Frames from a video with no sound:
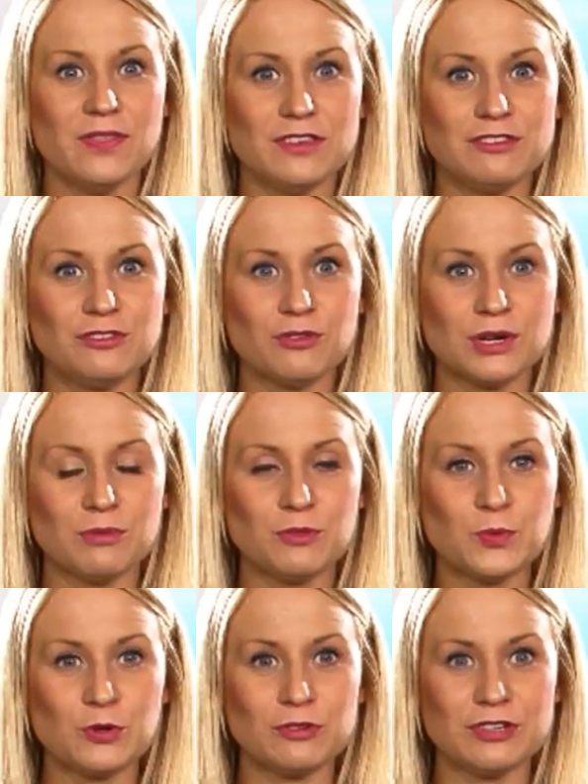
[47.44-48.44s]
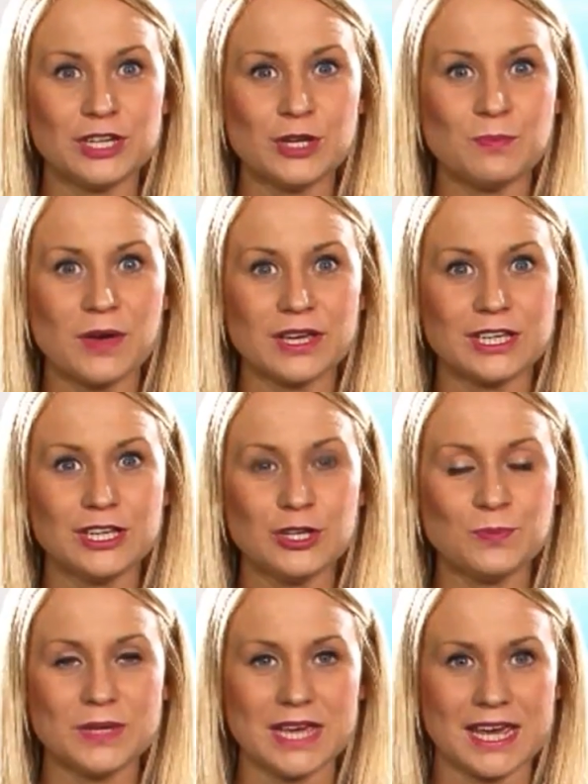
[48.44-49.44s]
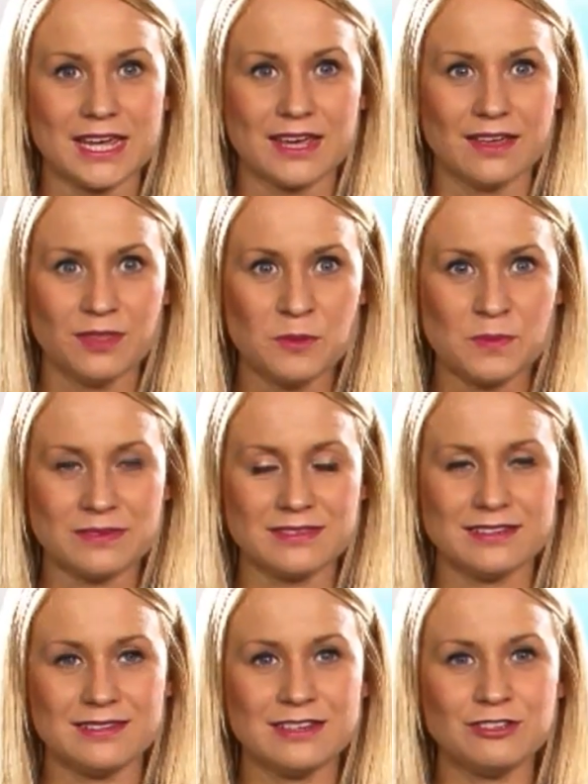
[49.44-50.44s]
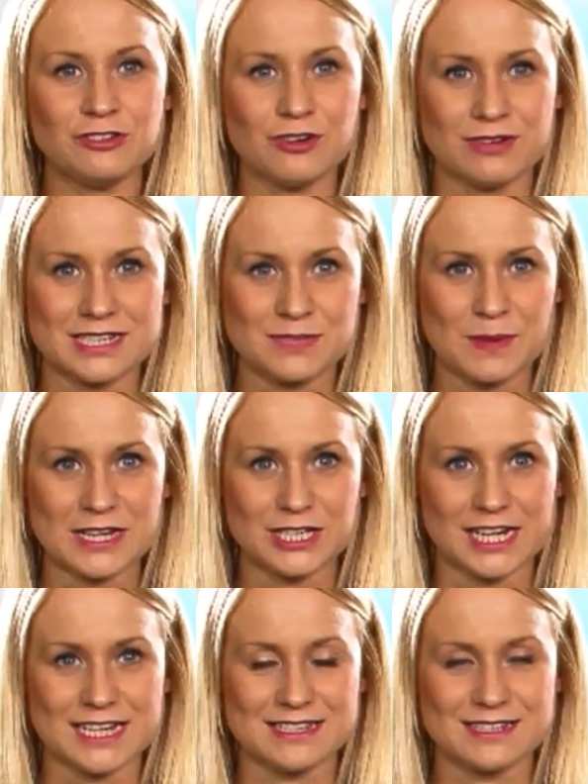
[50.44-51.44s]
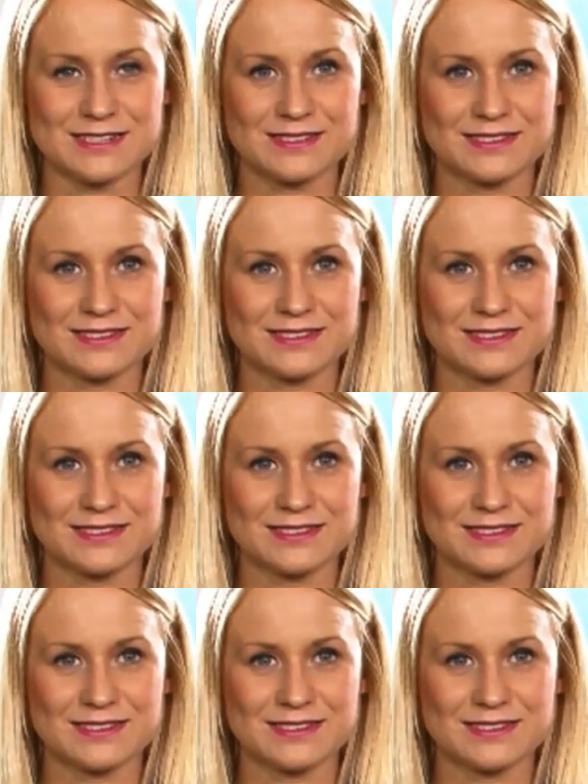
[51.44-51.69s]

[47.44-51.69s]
This story was brought to you by QBE, the business insurance specialist.